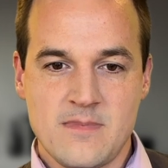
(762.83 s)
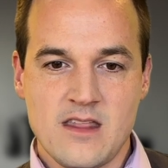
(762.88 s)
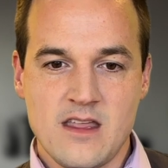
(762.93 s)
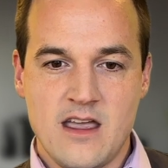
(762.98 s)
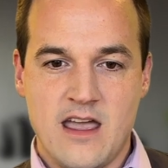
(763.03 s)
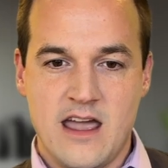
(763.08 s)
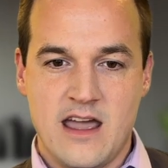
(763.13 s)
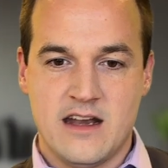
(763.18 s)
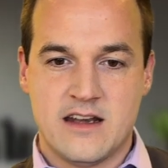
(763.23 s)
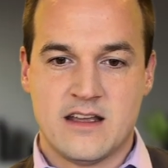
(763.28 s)

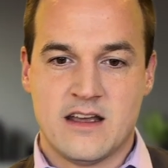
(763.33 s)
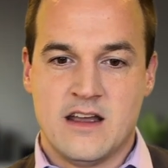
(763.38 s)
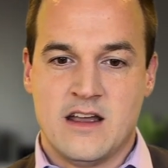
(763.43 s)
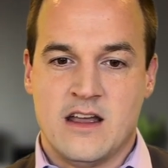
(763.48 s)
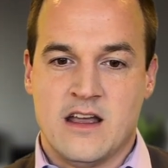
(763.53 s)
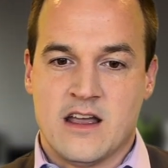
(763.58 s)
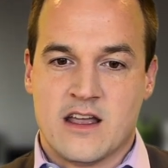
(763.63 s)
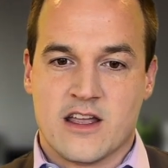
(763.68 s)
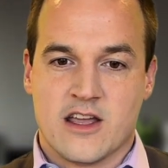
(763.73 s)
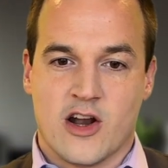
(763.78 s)
And
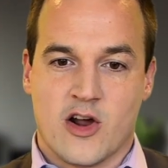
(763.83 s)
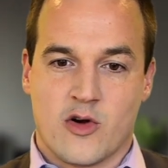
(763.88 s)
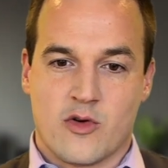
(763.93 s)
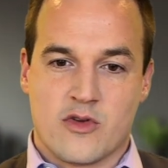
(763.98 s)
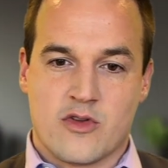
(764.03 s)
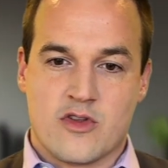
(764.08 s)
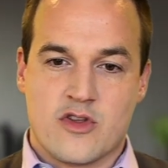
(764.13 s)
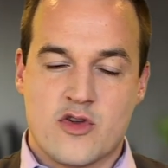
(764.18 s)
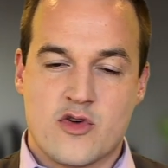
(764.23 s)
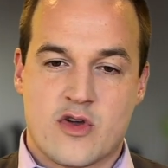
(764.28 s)

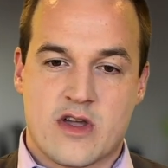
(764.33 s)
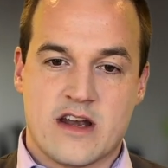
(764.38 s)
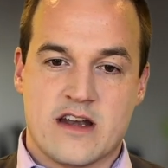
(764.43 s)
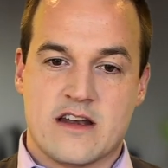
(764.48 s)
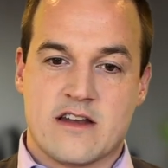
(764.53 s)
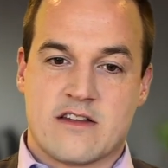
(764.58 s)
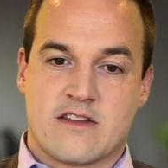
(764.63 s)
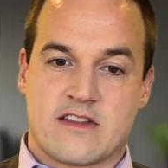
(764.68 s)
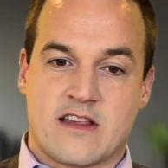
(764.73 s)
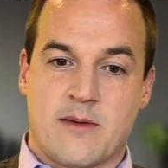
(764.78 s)
you
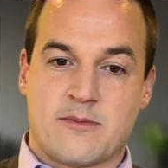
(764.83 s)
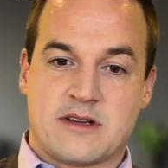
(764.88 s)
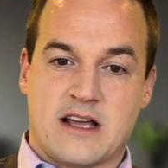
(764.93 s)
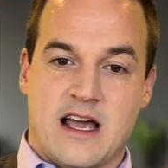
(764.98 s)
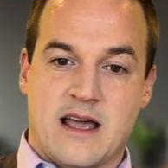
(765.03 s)
can detect